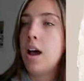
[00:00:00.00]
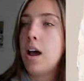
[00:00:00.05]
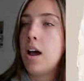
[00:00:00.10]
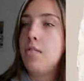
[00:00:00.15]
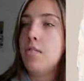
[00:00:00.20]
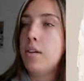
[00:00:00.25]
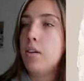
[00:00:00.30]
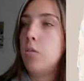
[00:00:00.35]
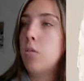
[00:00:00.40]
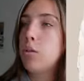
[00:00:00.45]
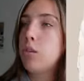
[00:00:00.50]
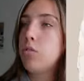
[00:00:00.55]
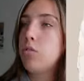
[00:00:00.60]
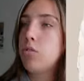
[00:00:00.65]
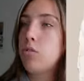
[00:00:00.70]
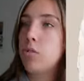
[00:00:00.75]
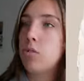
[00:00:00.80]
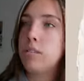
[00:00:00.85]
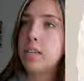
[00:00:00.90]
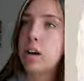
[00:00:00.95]
And then when you
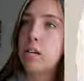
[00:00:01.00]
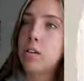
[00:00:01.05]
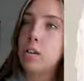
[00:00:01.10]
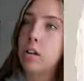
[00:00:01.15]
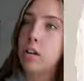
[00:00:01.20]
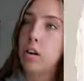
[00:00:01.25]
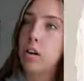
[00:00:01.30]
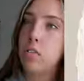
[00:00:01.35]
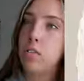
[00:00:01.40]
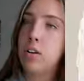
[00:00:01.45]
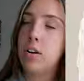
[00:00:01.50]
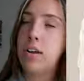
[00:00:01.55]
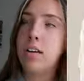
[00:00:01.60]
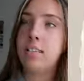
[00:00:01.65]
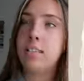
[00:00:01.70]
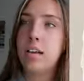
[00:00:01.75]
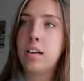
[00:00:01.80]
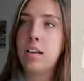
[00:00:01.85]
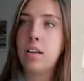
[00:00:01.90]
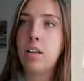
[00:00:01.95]
scroll down here, there
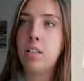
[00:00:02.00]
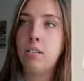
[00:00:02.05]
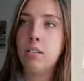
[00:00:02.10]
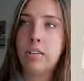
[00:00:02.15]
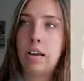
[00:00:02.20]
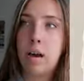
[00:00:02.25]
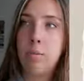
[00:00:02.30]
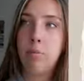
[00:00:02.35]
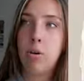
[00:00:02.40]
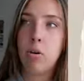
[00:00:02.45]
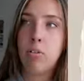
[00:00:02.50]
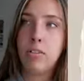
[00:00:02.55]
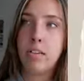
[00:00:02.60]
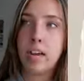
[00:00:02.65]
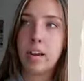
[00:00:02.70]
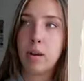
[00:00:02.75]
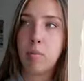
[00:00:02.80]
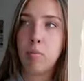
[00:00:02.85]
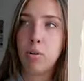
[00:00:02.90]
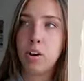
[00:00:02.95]
is another tab called
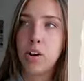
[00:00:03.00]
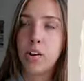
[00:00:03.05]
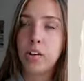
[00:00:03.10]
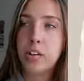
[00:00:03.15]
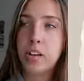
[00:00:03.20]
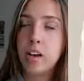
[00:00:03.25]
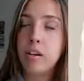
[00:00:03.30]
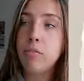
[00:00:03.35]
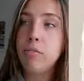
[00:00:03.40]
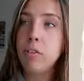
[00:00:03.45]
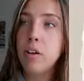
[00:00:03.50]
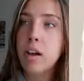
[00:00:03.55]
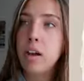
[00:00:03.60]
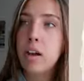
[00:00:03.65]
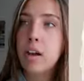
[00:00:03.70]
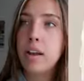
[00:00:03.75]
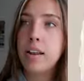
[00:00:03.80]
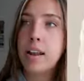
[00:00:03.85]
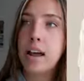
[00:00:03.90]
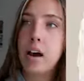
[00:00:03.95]
Getting Productive.
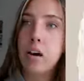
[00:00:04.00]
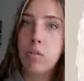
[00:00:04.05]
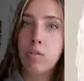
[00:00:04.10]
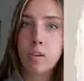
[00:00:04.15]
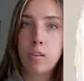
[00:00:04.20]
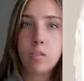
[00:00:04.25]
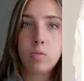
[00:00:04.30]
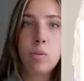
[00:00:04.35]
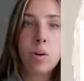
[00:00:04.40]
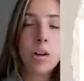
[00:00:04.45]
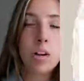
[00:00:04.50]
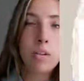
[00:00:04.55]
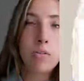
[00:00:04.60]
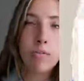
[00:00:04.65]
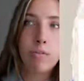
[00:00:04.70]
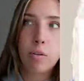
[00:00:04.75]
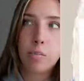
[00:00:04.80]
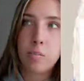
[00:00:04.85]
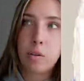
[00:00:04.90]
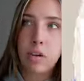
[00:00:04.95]
Now this one
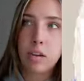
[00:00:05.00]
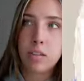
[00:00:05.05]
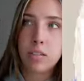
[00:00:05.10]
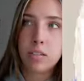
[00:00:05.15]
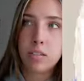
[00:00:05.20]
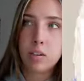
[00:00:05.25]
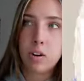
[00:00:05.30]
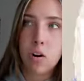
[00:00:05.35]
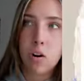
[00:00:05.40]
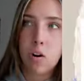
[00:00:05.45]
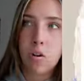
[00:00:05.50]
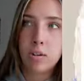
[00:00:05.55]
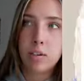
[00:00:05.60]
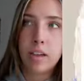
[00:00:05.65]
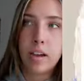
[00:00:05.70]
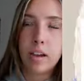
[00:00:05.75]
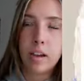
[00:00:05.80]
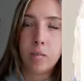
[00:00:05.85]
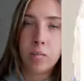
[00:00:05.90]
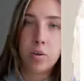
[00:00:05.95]
for me is called
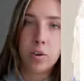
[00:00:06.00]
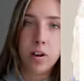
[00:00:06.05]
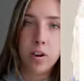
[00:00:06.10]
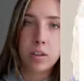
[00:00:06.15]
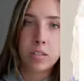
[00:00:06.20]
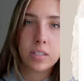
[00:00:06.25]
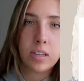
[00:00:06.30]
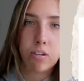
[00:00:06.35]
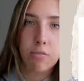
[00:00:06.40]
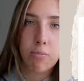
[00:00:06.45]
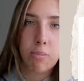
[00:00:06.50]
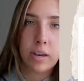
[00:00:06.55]
Getting Productive